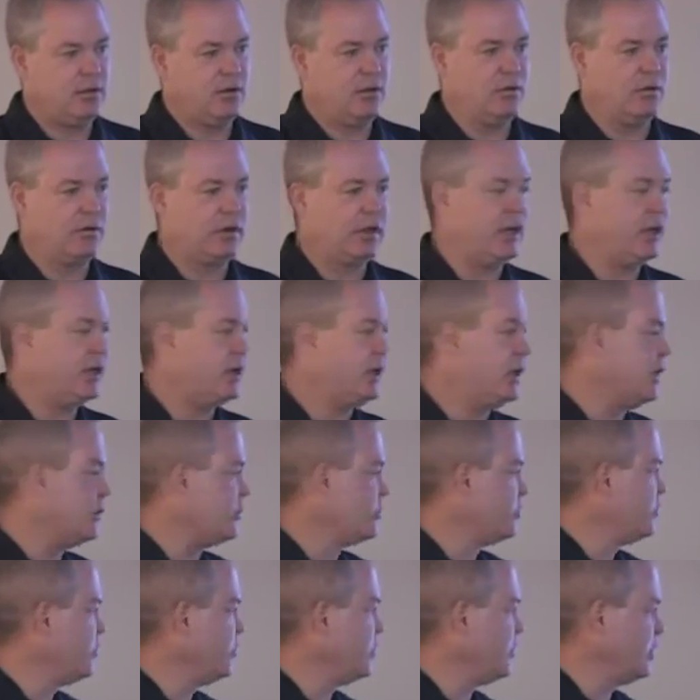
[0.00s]
Okay, and I'll
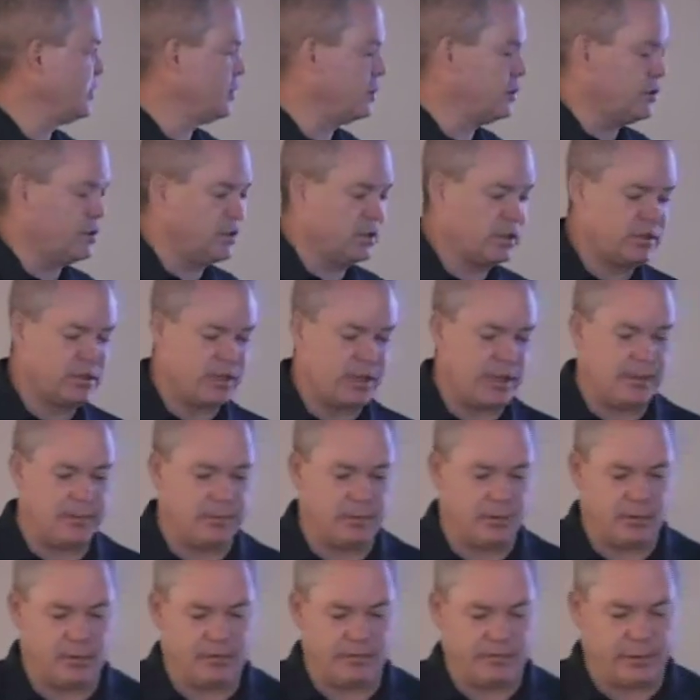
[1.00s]
show you a good
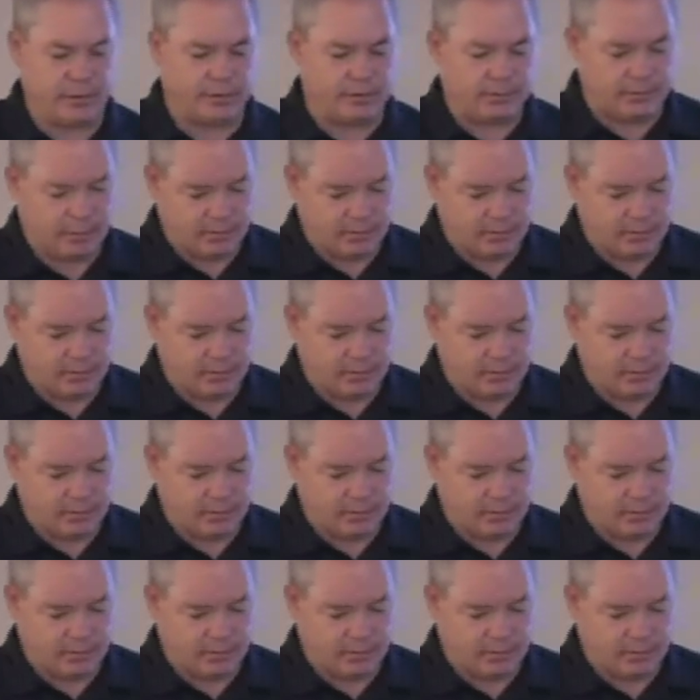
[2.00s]
example of it